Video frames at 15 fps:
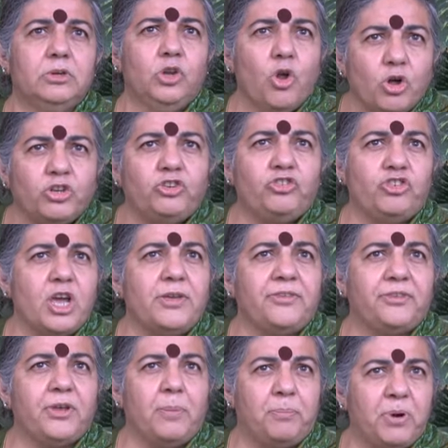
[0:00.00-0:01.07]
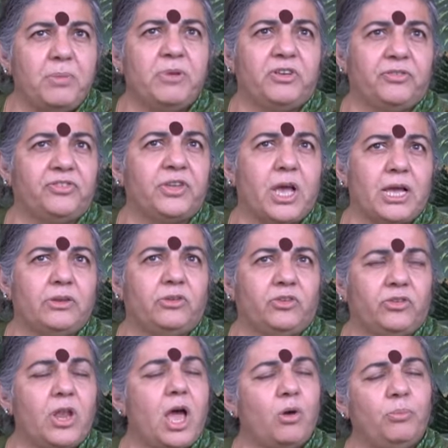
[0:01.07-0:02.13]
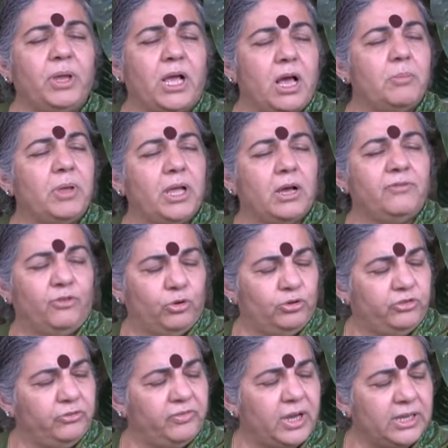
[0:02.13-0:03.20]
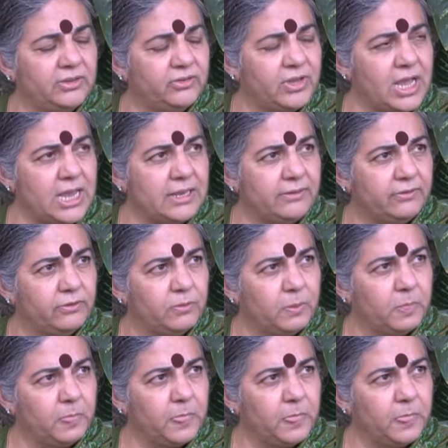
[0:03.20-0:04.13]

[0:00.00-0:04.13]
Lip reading: not just a primitive science, it's now becoming a falsified science.